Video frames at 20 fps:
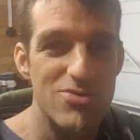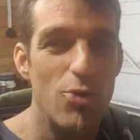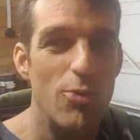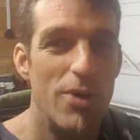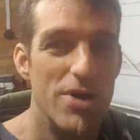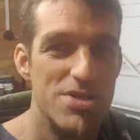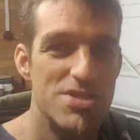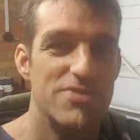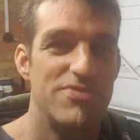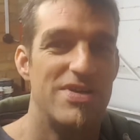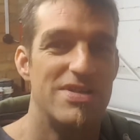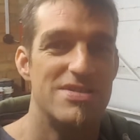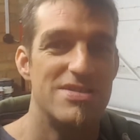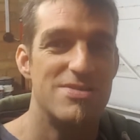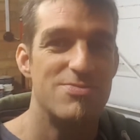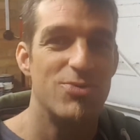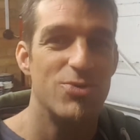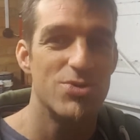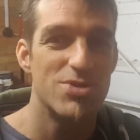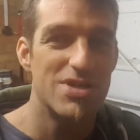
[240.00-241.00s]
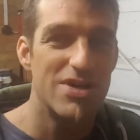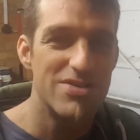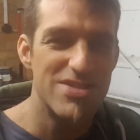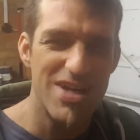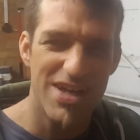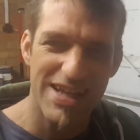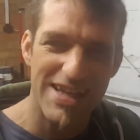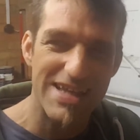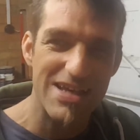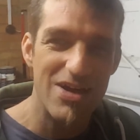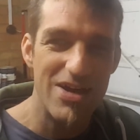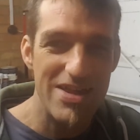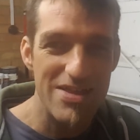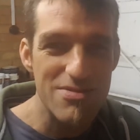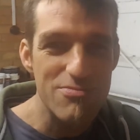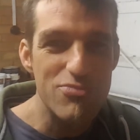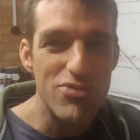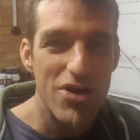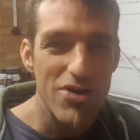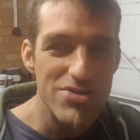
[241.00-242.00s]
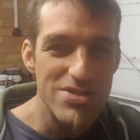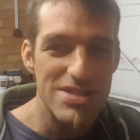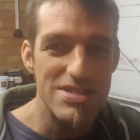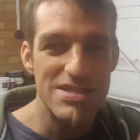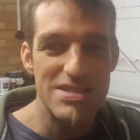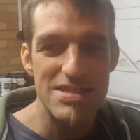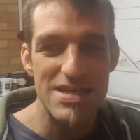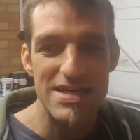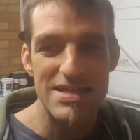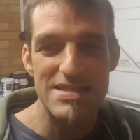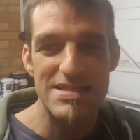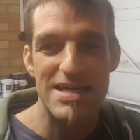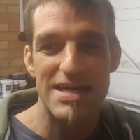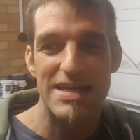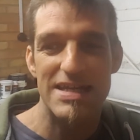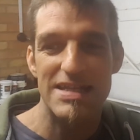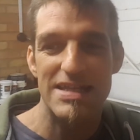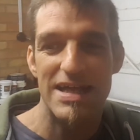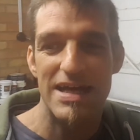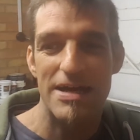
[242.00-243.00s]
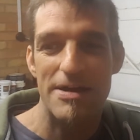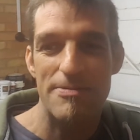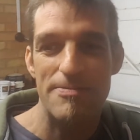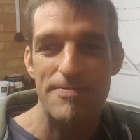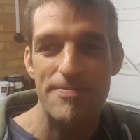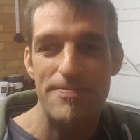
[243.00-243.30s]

almost a fancy sports car. It's kind of in the process, it's getting there.